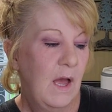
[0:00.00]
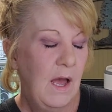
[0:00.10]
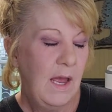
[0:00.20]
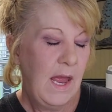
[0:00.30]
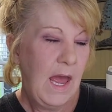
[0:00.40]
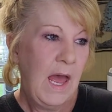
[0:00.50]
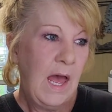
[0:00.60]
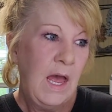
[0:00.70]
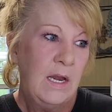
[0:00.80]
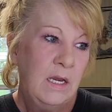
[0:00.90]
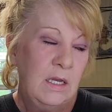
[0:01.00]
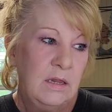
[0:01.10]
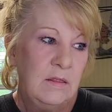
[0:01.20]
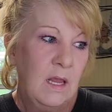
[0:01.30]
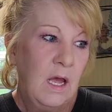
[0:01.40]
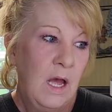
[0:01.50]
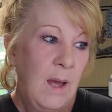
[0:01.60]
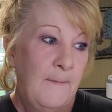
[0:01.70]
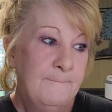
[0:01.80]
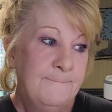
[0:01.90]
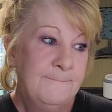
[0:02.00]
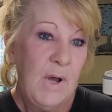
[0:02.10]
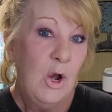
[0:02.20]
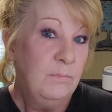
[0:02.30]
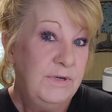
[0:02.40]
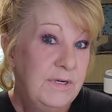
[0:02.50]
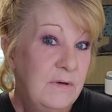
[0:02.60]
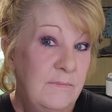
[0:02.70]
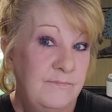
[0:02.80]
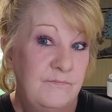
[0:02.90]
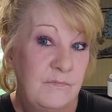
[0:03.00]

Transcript: I had um, oatmeal.